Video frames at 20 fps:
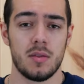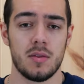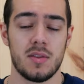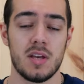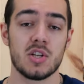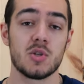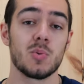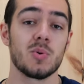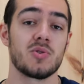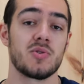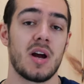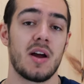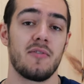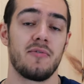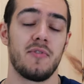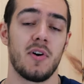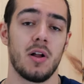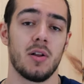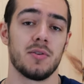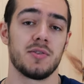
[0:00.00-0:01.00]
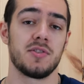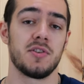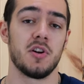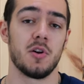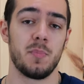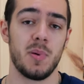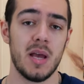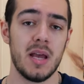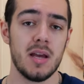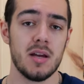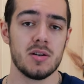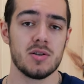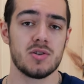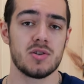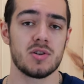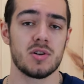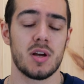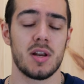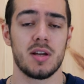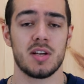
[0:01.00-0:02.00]
This will drive follows to your
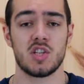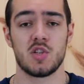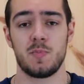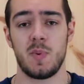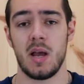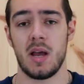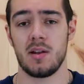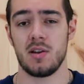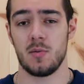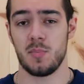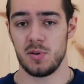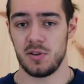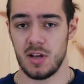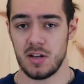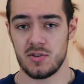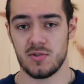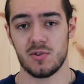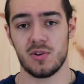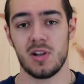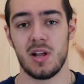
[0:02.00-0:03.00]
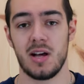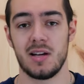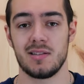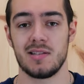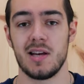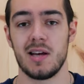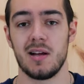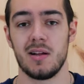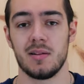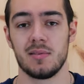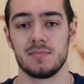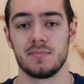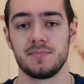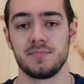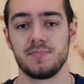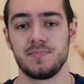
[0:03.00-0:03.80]
page and expand your potential clientele.